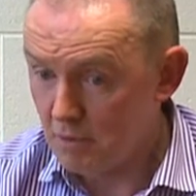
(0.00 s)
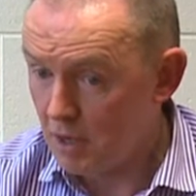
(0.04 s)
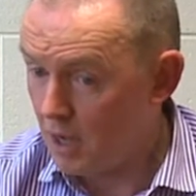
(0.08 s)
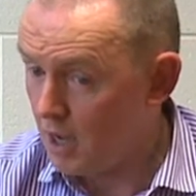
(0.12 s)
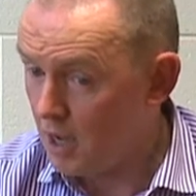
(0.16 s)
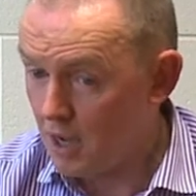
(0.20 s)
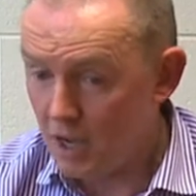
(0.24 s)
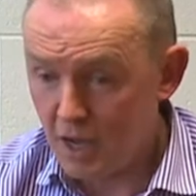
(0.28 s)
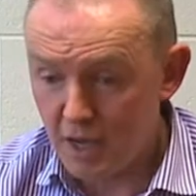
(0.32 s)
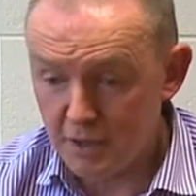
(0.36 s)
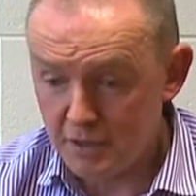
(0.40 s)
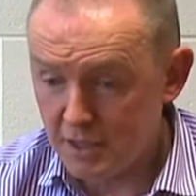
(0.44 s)

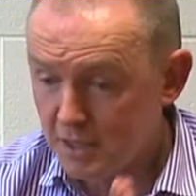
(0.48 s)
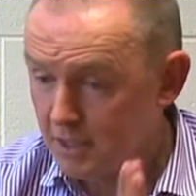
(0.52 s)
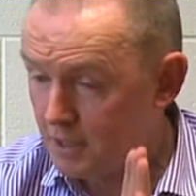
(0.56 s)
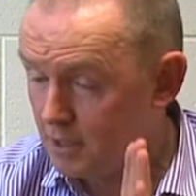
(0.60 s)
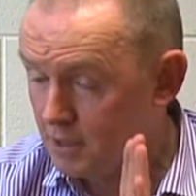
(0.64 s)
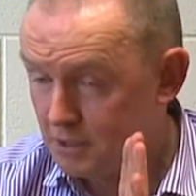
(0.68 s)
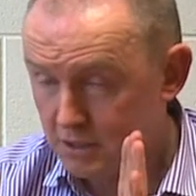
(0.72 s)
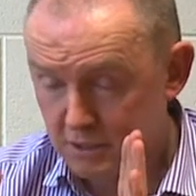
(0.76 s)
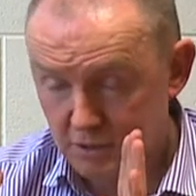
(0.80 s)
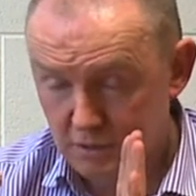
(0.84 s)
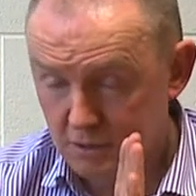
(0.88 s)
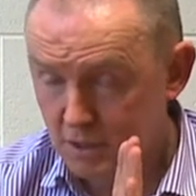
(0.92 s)
I think
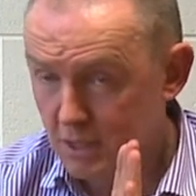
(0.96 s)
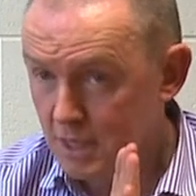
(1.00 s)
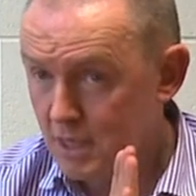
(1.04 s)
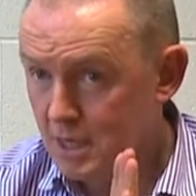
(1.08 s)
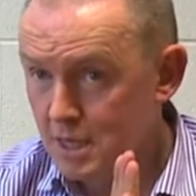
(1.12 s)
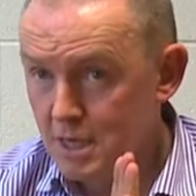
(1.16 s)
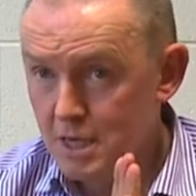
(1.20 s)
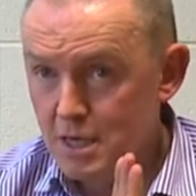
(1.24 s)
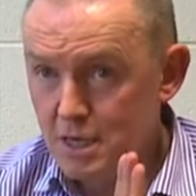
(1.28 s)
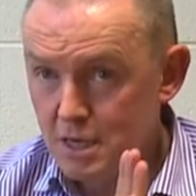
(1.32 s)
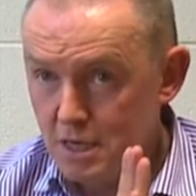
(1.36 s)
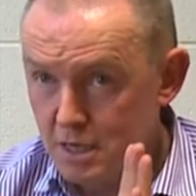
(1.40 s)
it's
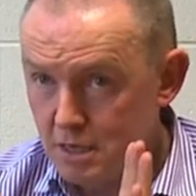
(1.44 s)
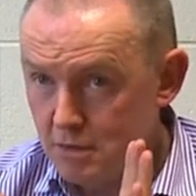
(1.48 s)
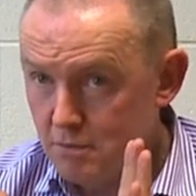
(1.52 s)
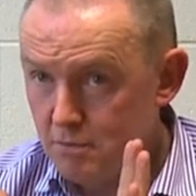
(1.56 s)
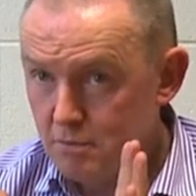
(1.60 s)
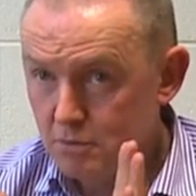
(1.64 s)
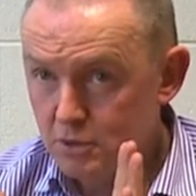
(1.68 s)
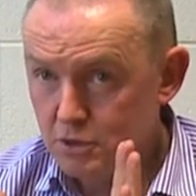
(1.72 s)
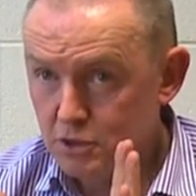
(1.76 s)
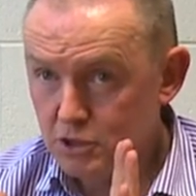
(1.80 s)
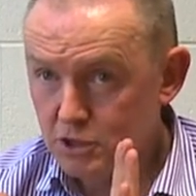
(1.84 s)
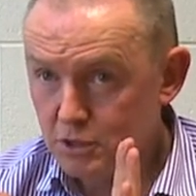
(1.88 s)

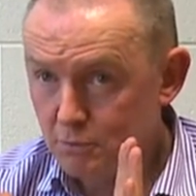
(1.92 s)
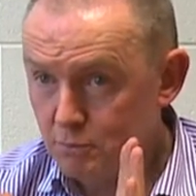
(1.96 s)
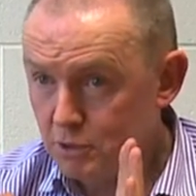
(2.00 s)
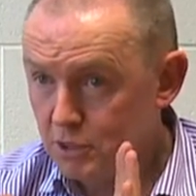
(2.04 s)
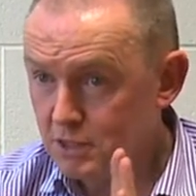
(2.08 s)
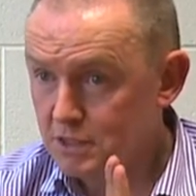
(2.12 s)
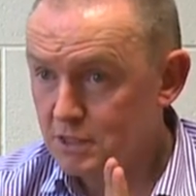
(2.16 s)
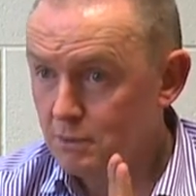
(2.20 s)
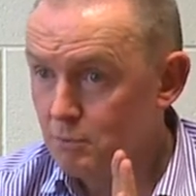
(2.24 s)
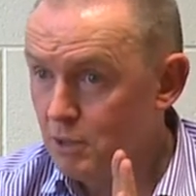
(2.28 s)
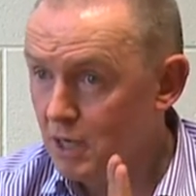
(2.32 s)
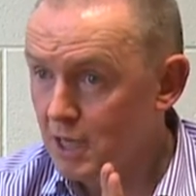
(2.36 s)
some of the
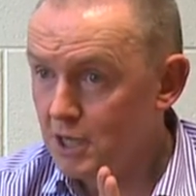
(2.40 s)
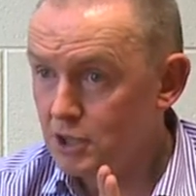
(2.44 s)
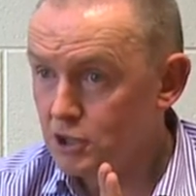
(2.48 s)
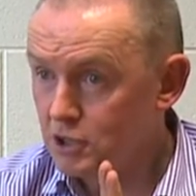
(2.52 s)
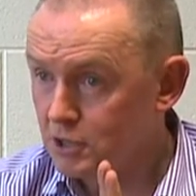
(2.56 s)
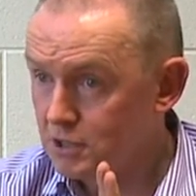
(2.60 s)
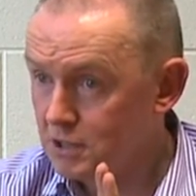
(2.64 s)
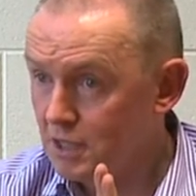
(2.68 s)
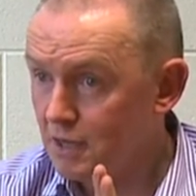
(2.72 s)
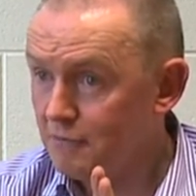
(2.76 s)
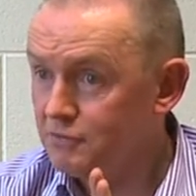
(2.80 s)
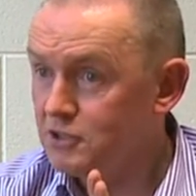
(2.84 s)

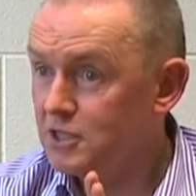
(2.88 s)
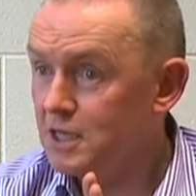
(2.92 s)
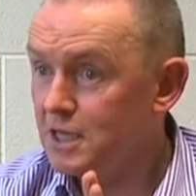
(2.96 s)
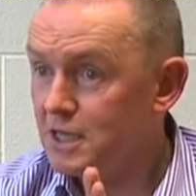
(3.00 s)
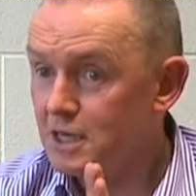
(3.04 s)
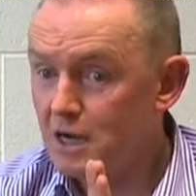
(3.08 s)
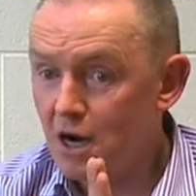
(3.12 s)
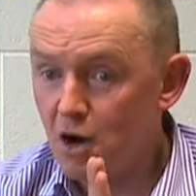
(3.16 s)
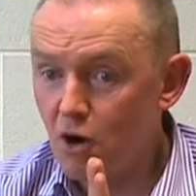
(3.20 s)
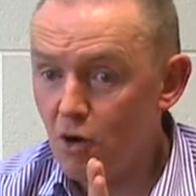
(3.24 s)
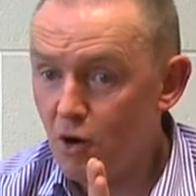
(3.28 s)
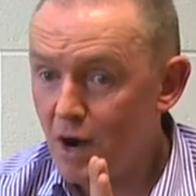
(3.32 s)
simulations I've
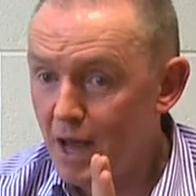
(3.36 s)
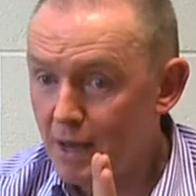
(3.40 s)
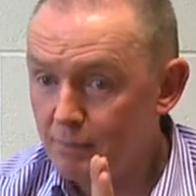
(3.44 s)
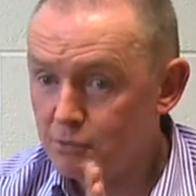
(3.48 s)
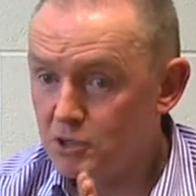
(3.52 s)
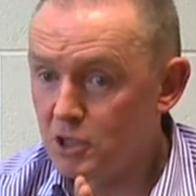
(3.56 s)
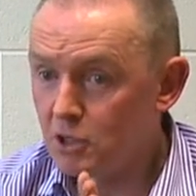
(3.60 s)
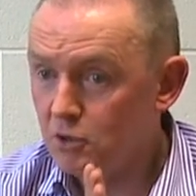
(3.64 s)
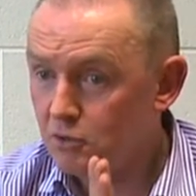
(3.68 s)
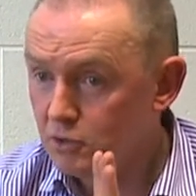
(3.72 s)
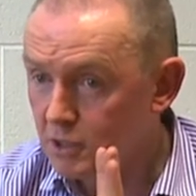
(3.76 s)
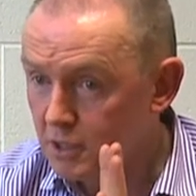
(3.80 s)
seen are
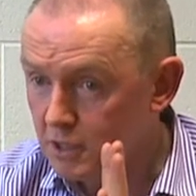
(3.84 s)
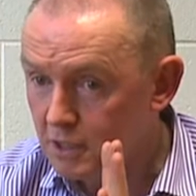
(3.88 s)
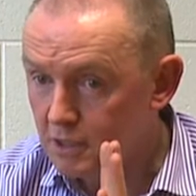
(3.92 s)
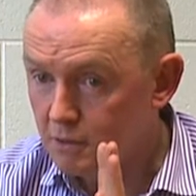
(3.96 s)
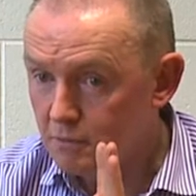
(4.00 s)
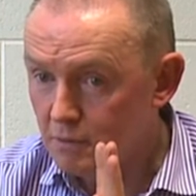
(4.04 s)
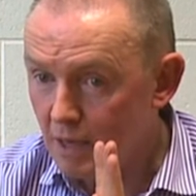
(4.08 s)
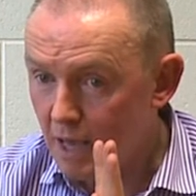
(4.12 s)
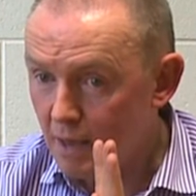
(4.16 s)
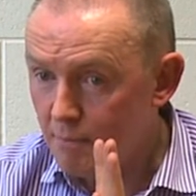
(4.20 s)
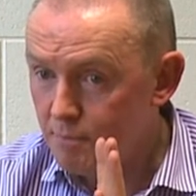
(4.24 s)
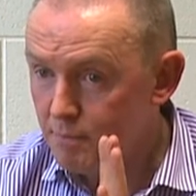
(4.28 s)

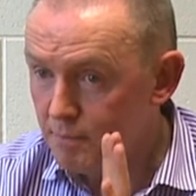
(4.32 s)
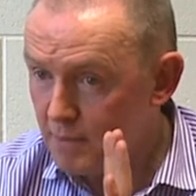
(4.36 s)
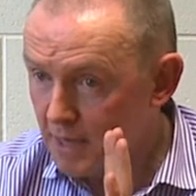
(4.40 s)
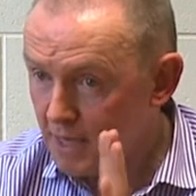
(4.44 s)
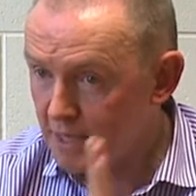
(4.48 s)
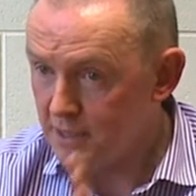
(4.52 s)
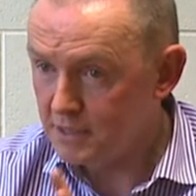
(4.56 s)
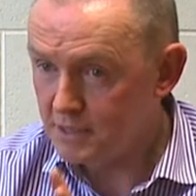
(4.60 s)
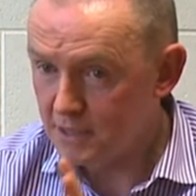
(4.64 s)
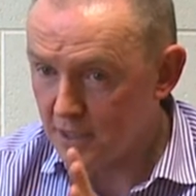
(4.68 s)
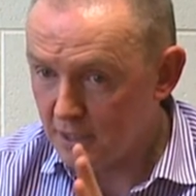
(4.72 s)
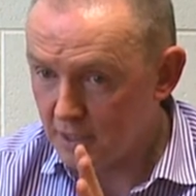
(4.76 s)
absolutely
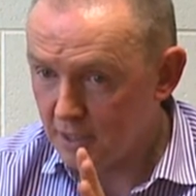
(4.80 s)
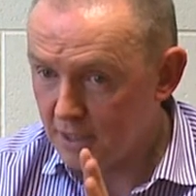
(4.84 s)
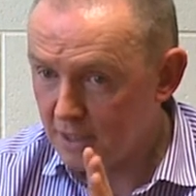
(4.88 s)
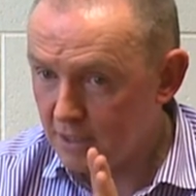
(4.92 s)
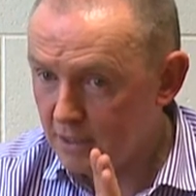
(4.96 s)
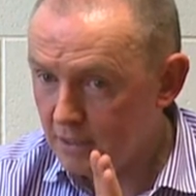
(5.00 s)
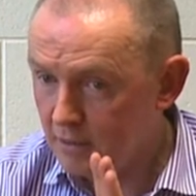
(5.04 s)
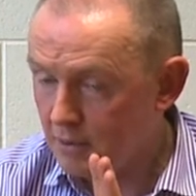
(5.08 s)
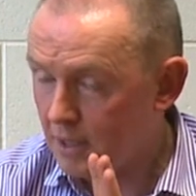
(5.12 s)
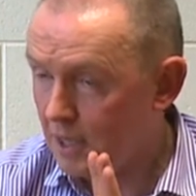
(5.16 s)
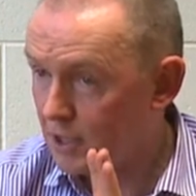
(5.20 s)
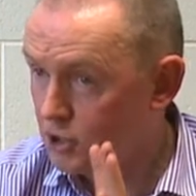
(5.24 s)

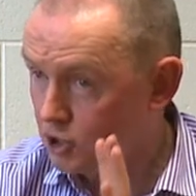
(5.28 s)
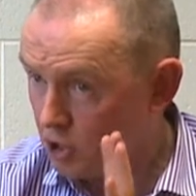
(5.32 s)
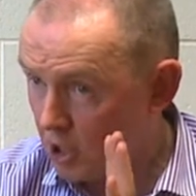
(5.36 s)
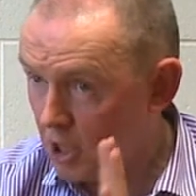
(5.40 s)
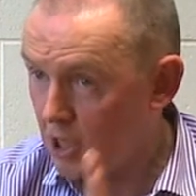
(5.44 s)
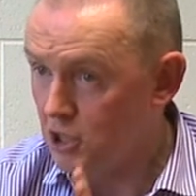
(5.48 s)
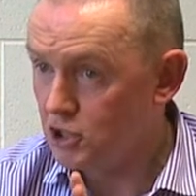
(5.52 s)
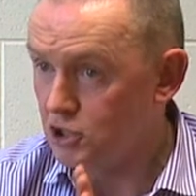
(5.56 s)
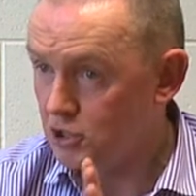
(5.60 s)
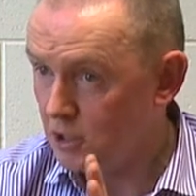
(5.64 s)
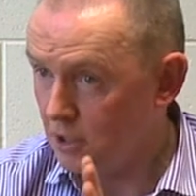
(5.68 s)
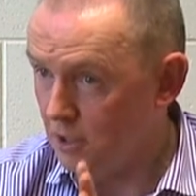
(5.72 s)
amazingly
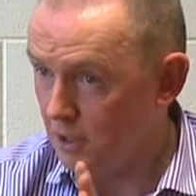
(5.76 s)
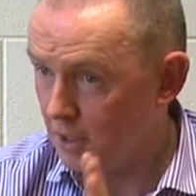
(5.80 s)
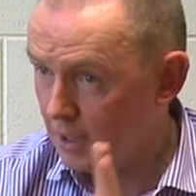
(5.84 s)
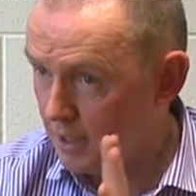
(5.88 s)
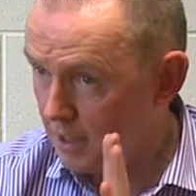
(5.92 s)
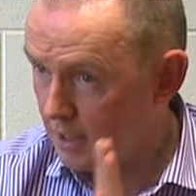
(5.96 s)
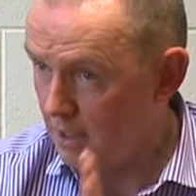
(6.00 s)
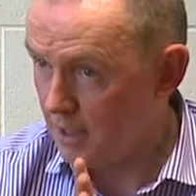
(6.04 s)
educational,